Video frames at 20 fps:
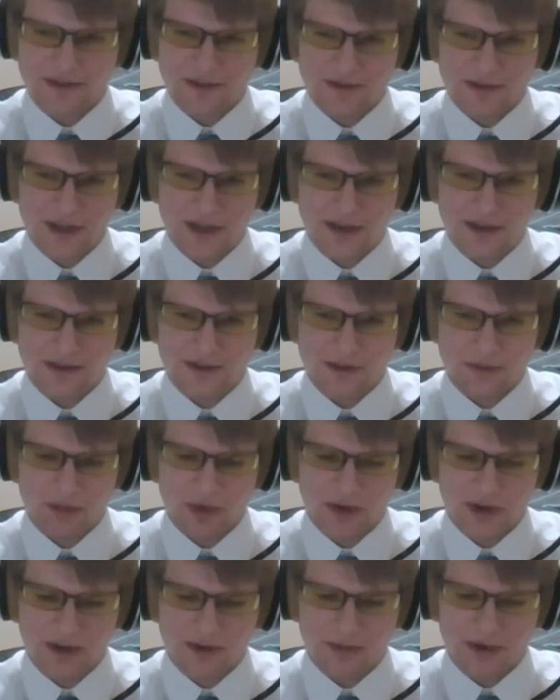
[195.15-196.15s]
I was kind of
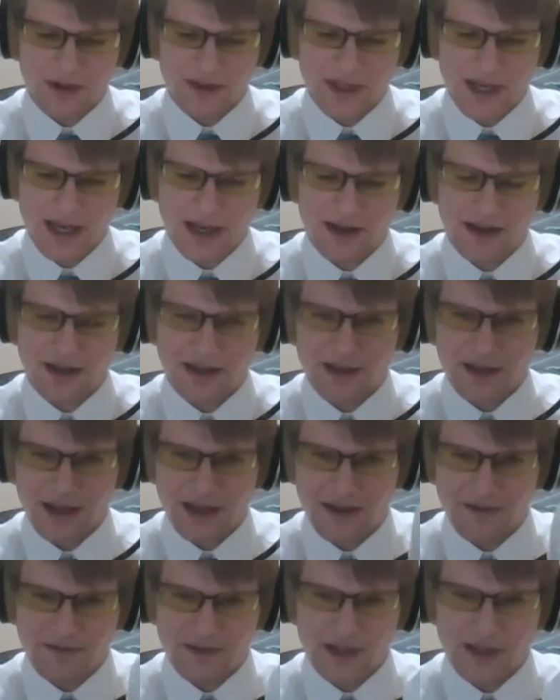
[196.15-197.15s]
disappointed about that, and they
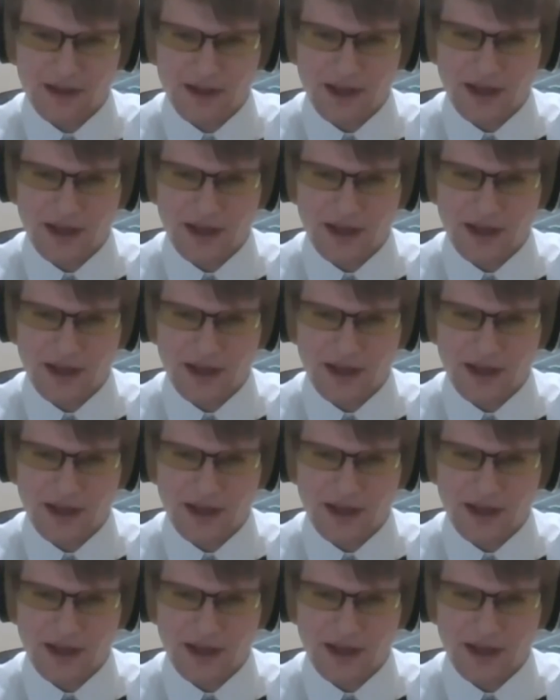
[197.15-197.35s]
have done